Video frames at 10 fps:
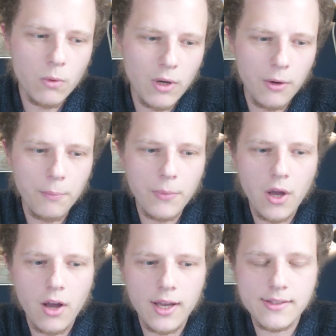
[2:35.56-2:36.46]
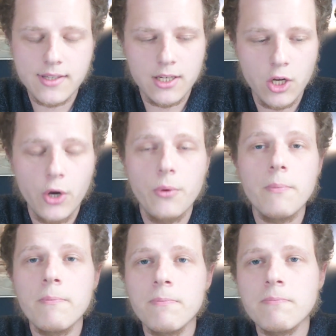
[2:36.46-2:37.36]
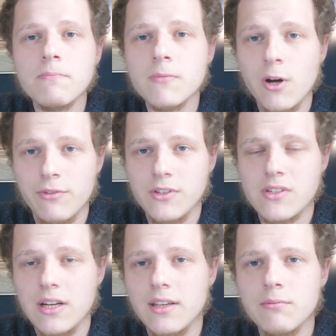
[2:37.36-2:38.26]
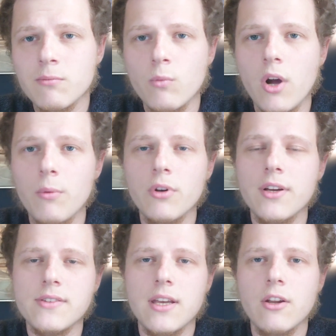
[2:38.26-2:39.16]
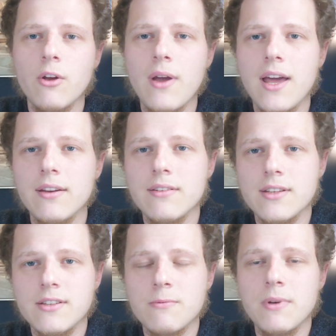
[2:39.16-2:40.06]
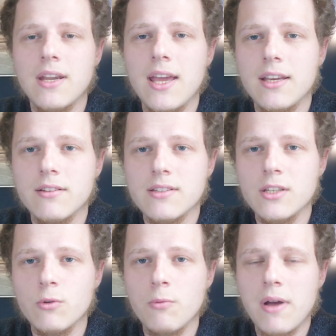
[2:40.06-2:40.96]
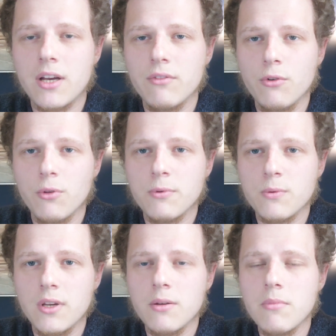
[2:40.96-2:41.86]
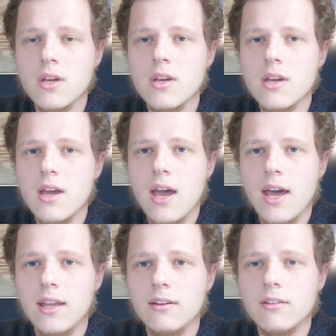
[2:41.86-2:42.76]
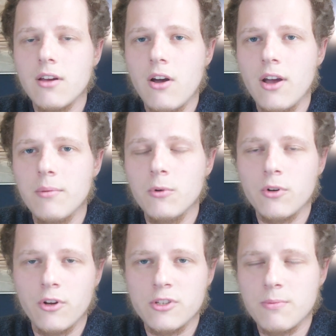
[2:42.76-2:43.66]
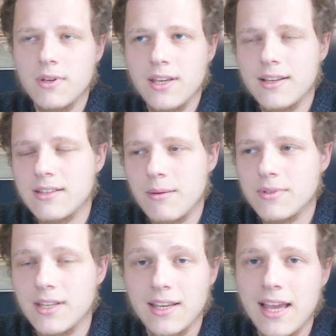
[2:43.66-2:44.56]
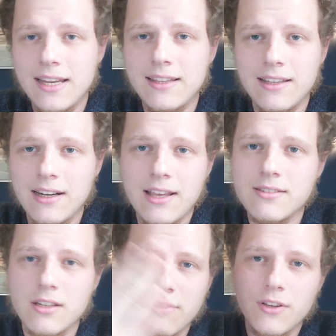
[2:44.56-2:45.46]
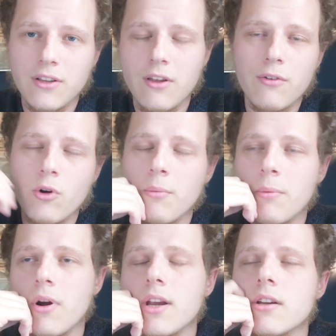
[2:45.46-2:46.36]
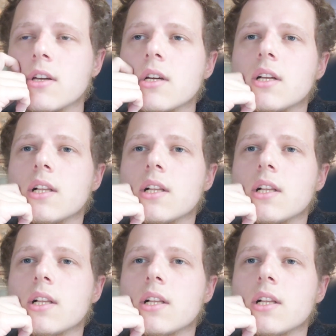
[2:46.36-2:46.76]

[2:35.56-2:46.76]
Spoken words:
Well, I said no, obviously. Why wouldn't I say no? And this has been a continual back and forth between them. And I am not going to be accepting anything less than a figure that I've got in my brain.